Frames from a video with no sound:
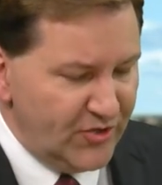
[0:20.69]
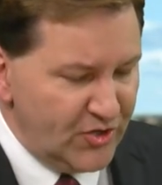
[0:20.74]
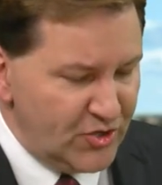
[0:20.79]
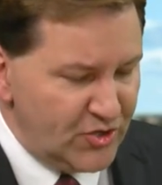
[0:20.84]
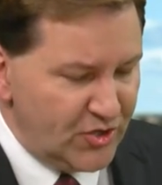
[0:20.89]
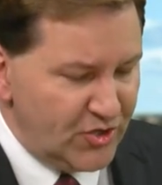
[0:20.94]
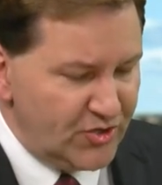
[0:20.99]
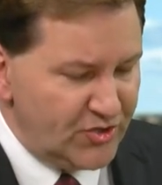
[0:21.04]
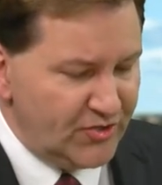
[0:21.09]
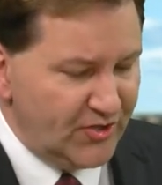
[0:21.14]
the
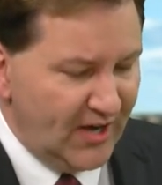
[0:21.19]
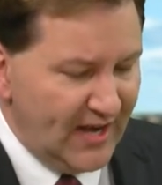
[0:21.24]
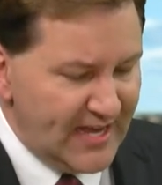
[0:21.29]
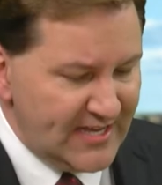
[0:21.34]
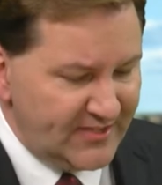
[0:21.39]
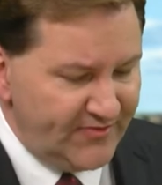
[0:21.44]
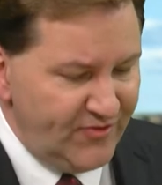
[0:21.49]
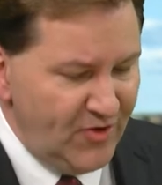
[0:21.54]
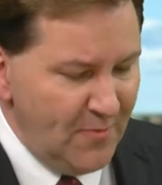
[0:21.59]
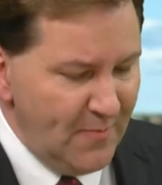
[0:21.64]
church the
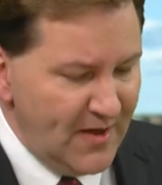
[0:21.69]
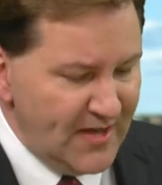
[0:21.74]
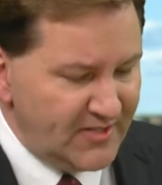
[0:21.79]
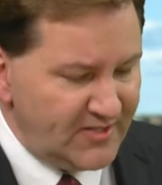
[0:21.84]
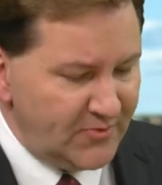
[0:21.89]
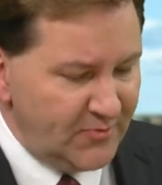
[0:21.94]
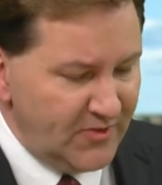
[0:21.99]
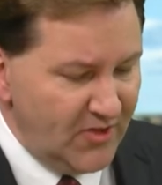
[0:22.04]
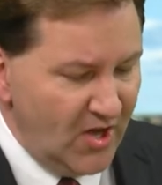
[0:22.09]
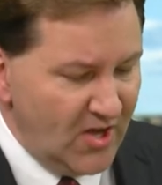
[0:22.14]
last few
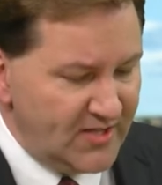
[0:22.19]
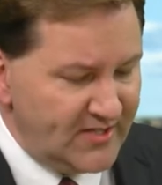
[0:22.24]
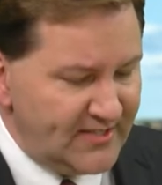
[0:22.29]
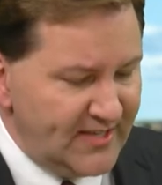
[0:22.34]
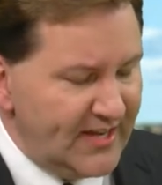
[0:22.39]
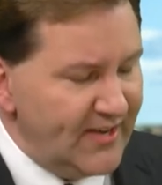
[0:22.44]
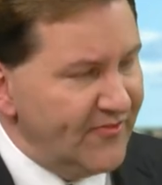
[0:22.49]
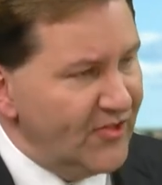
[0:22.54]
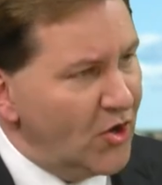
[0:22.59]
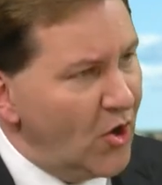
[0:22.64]
months with the
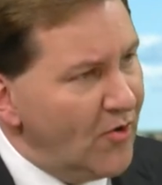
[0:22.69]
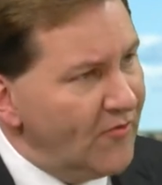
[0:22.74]
onset of the